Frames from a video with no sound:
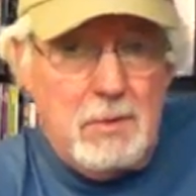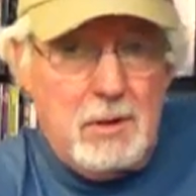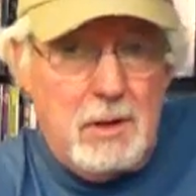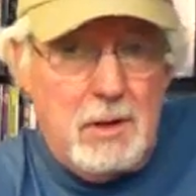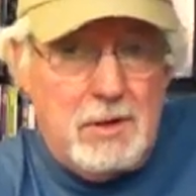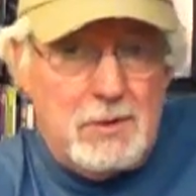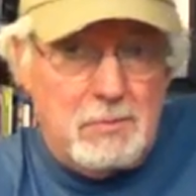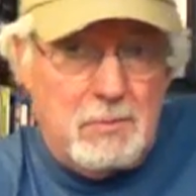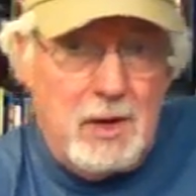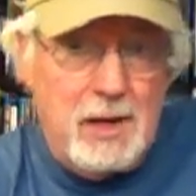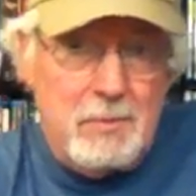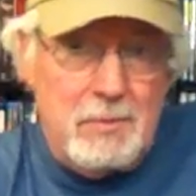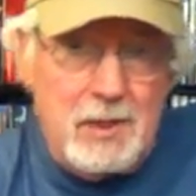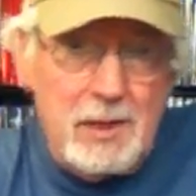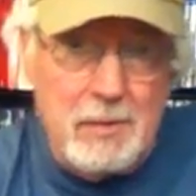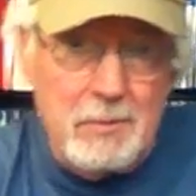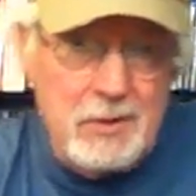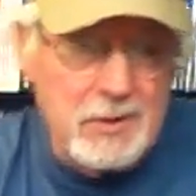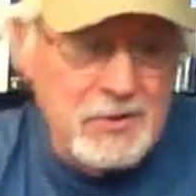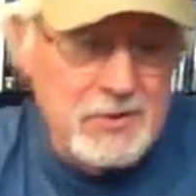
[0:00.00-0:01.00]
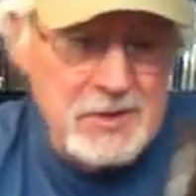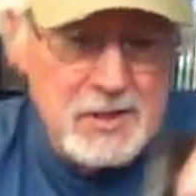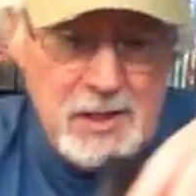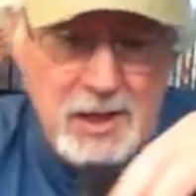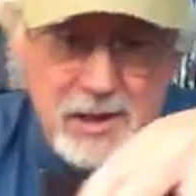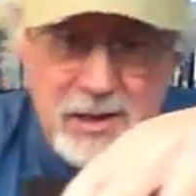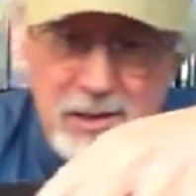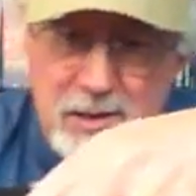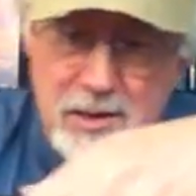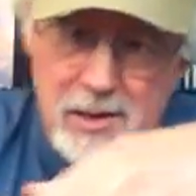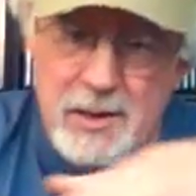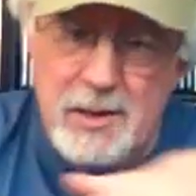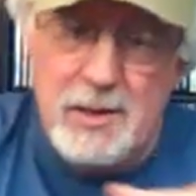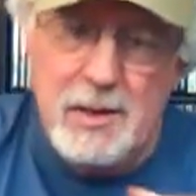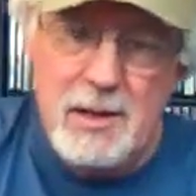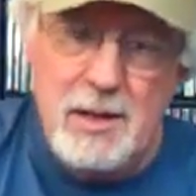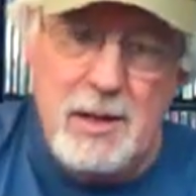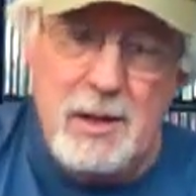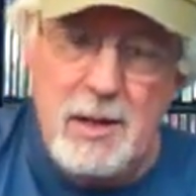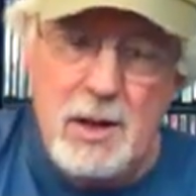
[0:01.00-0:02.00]
You guys might be able to see it.
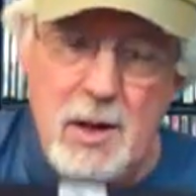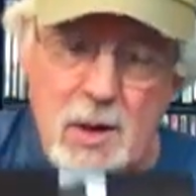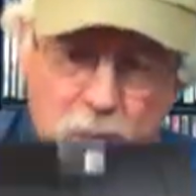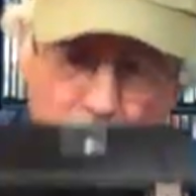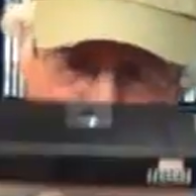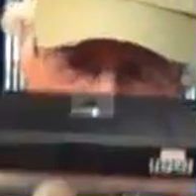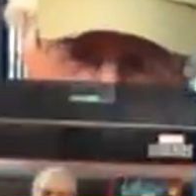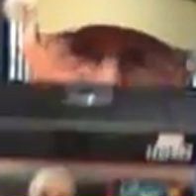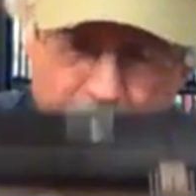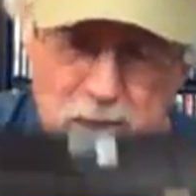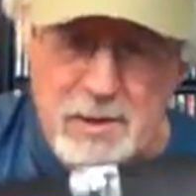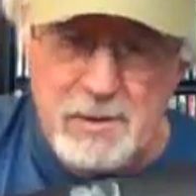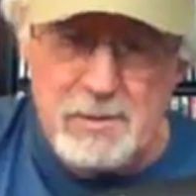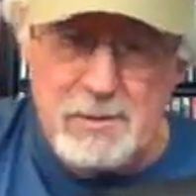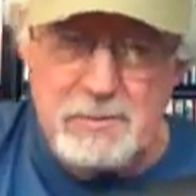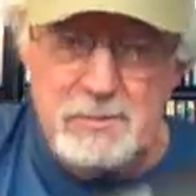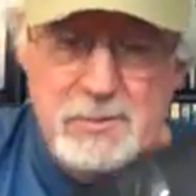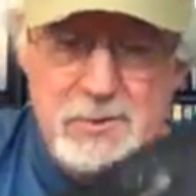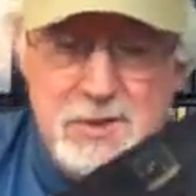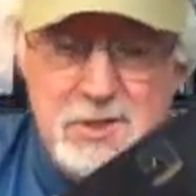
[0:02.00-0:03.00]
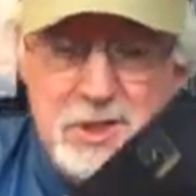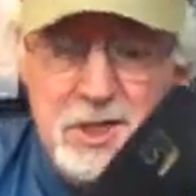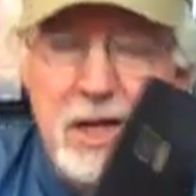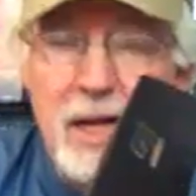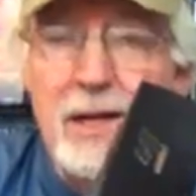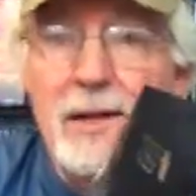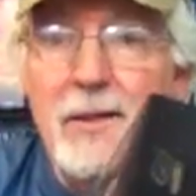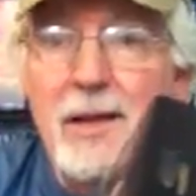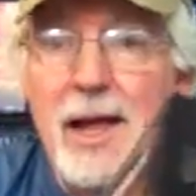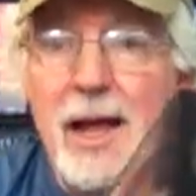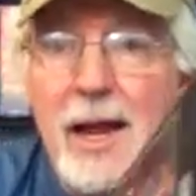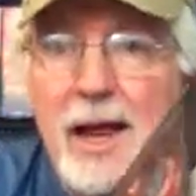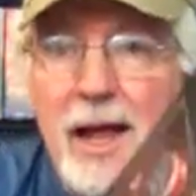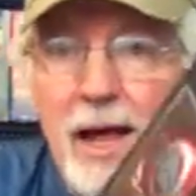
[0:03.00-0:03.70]
Let's check that